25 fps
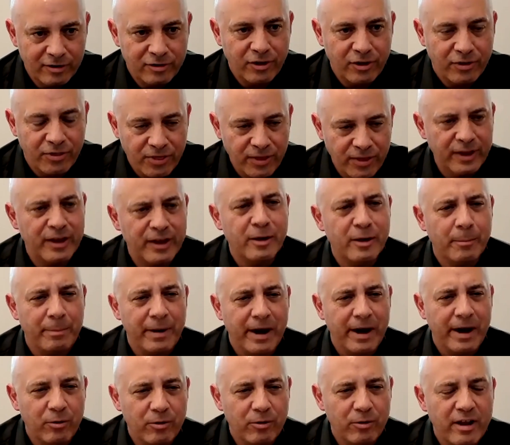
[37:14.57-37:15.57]
to think
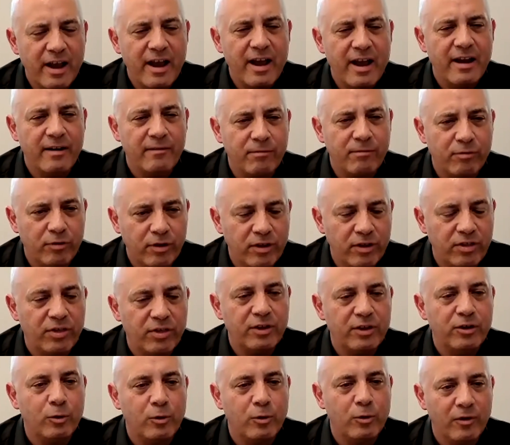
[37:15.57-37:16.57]
about
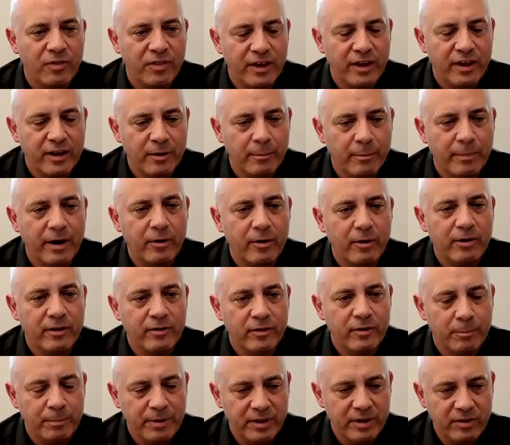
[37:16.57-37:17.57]
everything you can think about
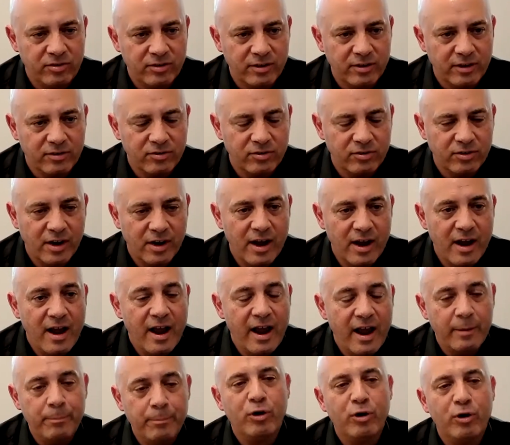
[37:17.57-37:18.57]
in the business
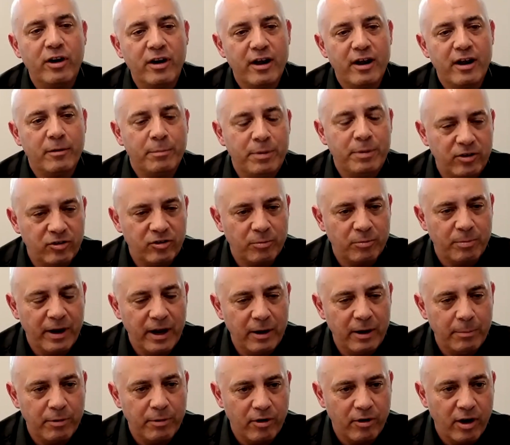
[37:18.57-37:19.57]
and put it on a piece of
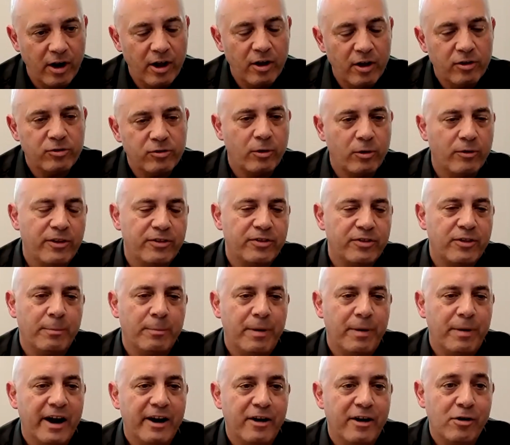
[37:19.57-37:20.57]
paper so that the
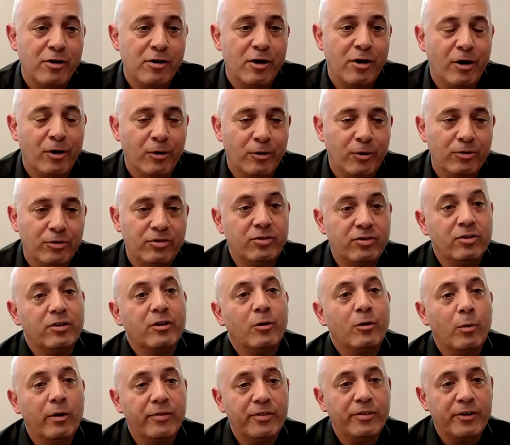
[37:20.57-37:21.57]
buyer knows
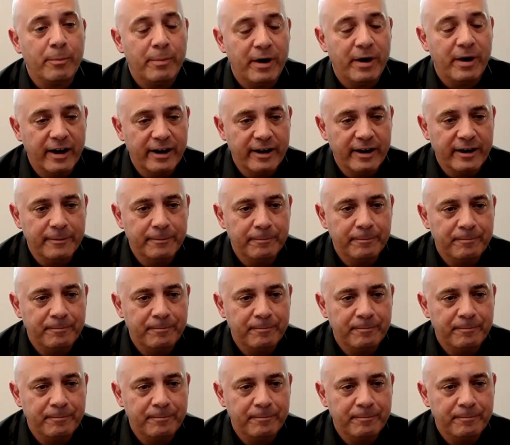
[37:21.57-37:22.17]
what they're buying.